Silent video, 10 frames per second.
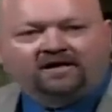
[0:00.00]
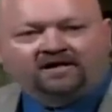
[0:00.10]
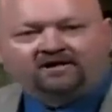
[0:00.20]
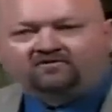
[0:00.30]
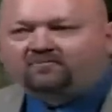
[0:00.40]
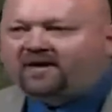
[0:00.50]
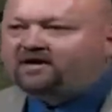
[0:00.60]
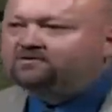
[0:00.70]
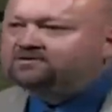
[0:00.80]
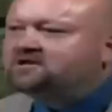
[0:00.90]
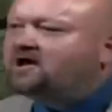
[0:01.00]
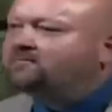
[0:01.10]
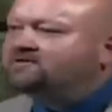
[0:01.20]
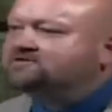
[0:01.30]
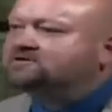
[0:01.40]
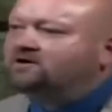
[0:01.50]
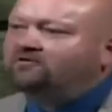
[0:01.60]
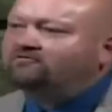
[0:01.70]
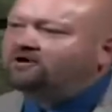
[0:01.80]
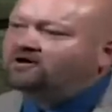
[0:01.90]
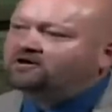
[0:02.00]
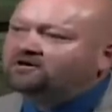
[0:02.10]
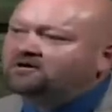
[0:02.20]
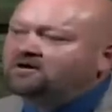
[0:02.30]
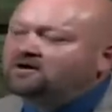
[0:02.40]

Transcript: And here, the man taught me this code of honor